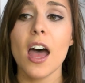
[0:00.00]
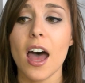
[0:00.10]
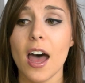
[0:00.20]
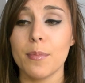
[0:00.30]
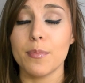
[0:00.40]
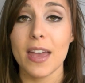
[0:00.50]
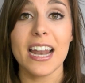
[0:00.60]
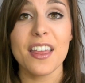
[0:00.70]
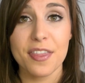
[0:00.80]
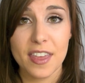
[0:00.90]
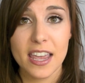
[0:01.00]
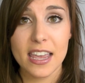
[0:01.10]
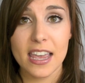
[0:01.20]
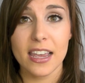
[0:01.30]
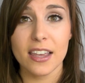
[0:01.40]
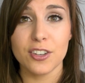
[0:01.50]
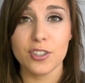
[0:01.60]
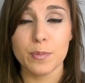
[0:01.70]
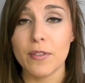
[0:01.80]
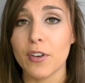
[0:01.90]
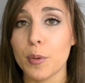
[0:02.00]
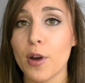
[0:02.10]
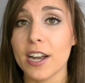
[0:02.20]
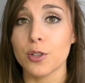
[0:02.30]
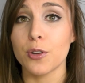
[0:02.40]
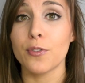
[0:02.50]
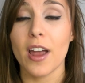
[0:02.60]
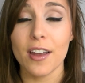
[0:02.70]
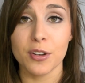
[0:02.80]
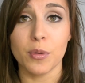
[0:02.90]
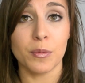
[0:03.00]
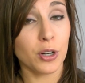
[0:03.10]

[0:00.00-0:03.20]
Um, and I think it could just be very practical for everyone,